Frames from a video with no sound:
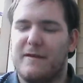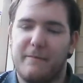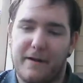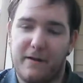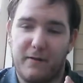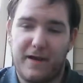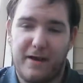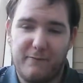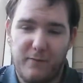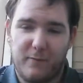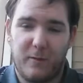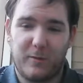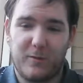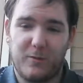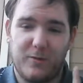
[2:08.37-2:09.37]
I'm like, okay, well,
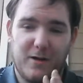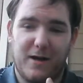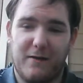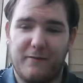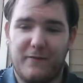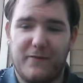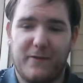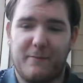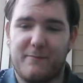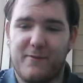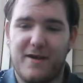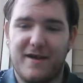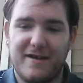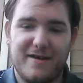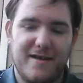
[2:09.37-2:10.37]
what's going on with the
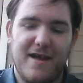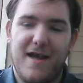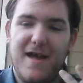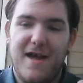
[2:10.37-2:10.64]
pregnant?